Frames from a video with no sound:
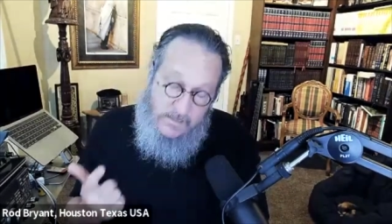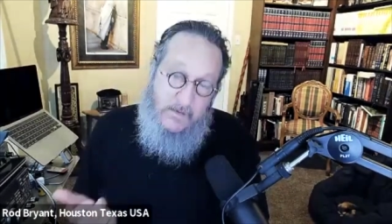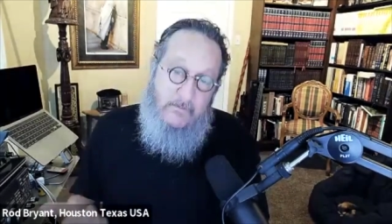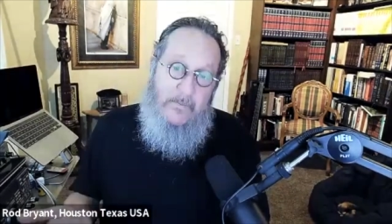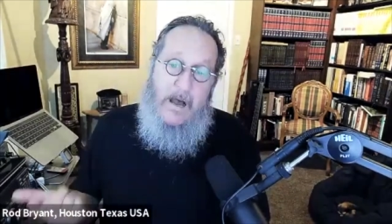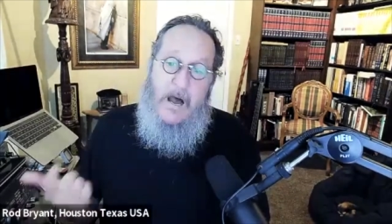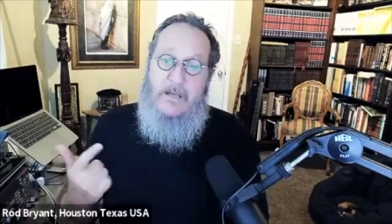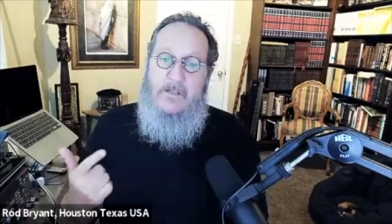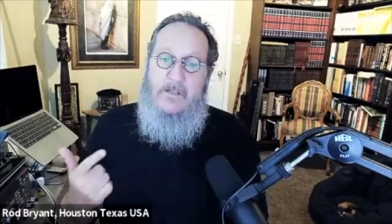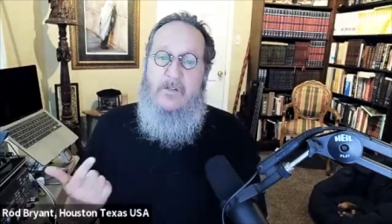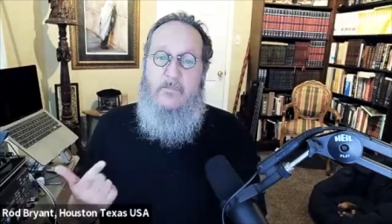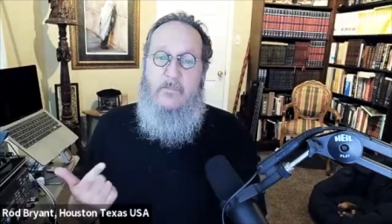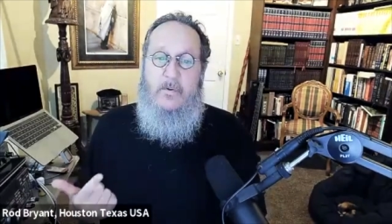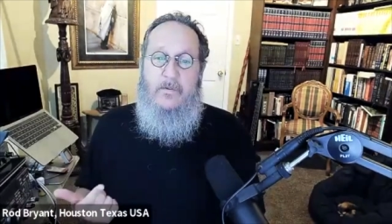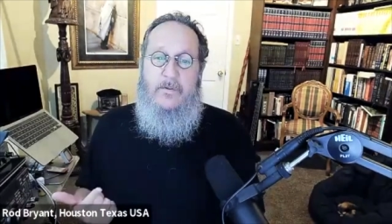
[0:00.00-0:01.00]
it
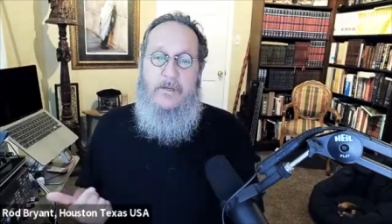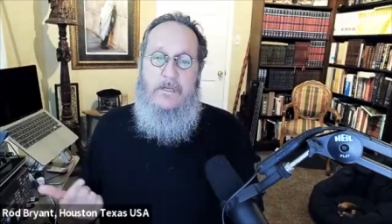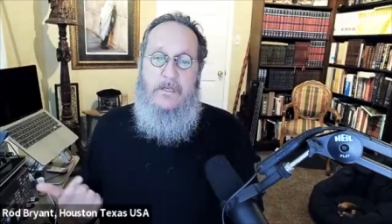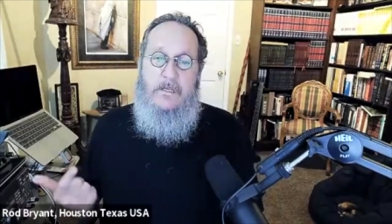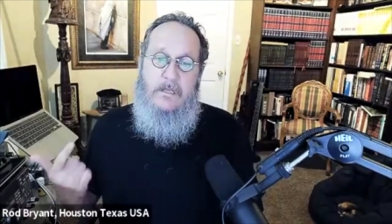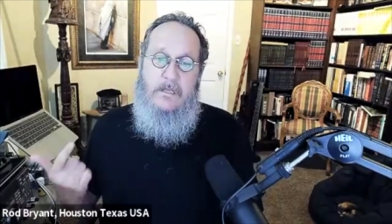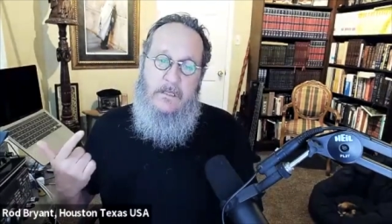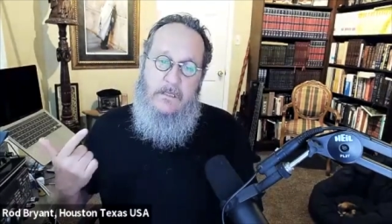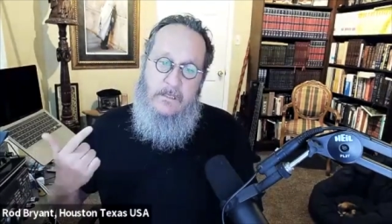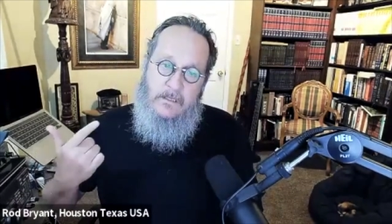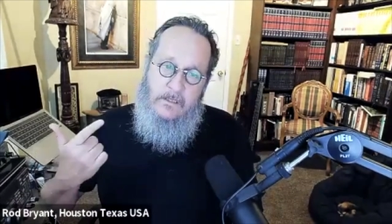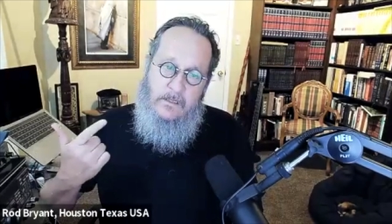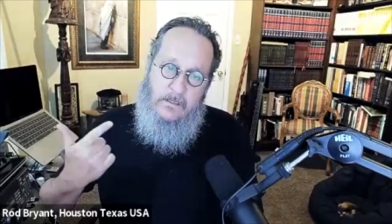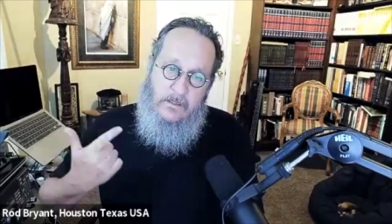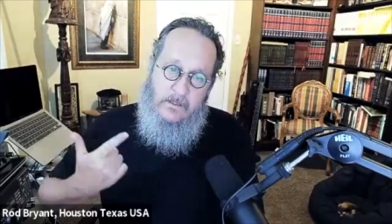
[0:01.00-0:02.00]
possible that
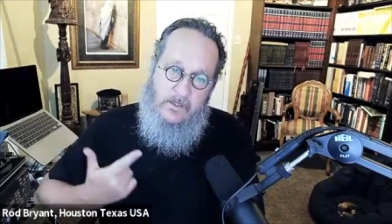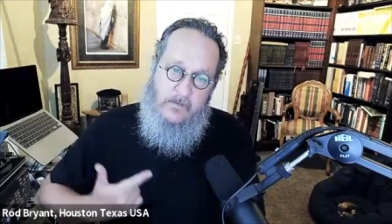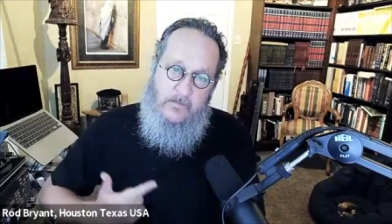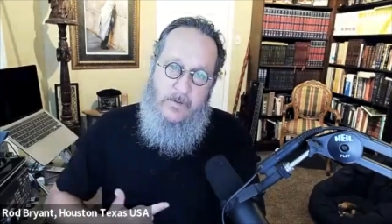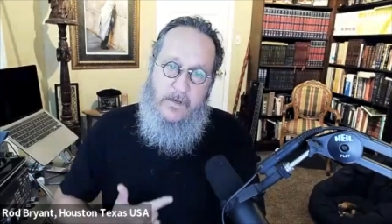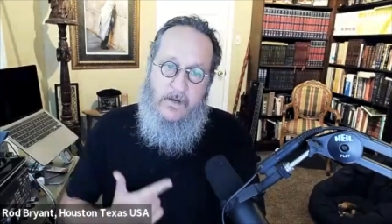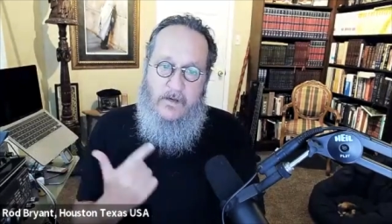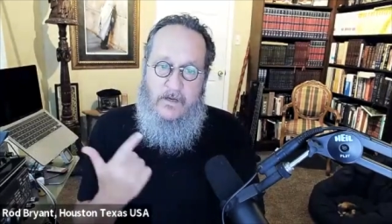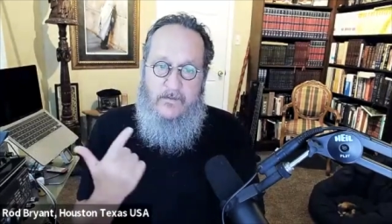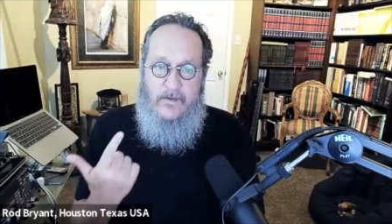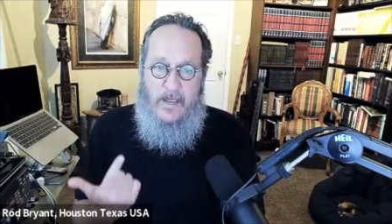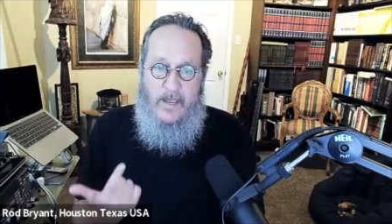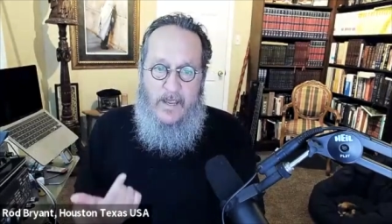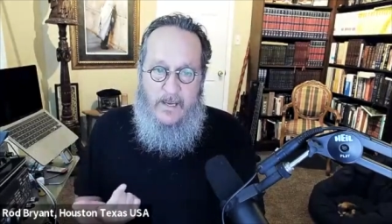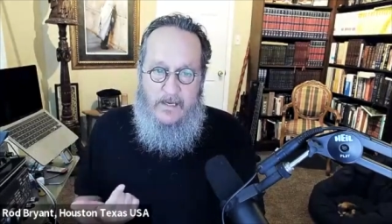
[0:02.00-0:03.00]
the, the spirit of
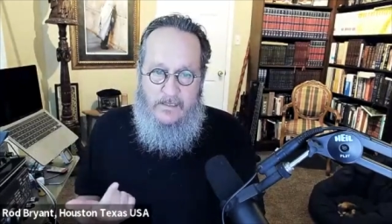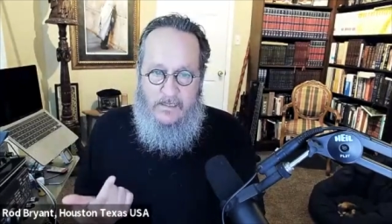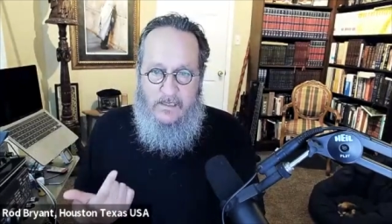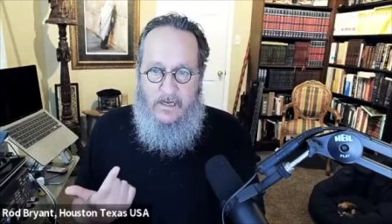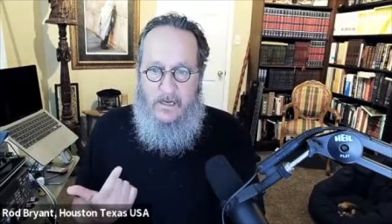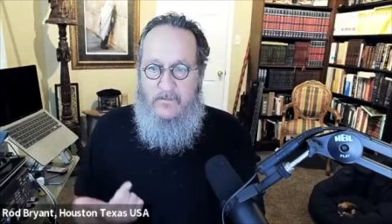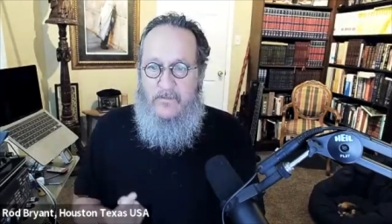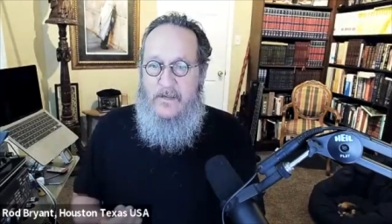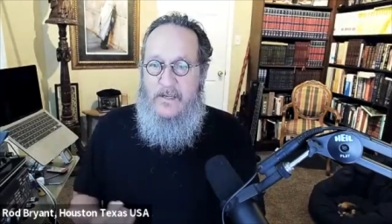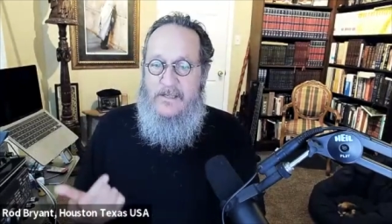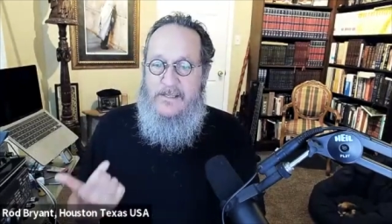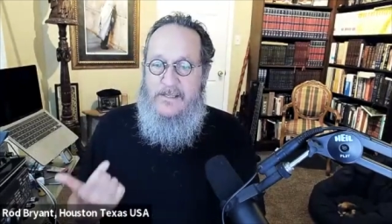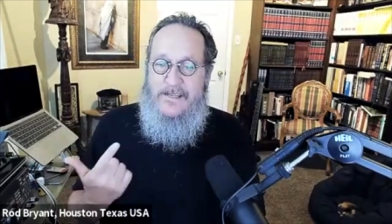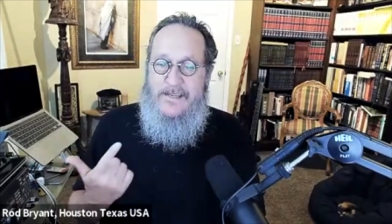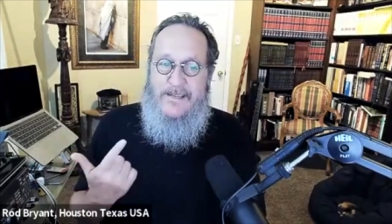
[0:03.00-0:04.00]
Esav
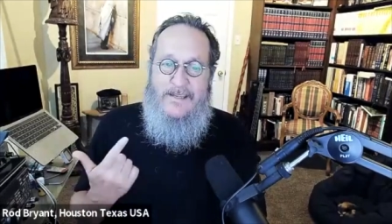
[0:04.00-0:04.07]
is,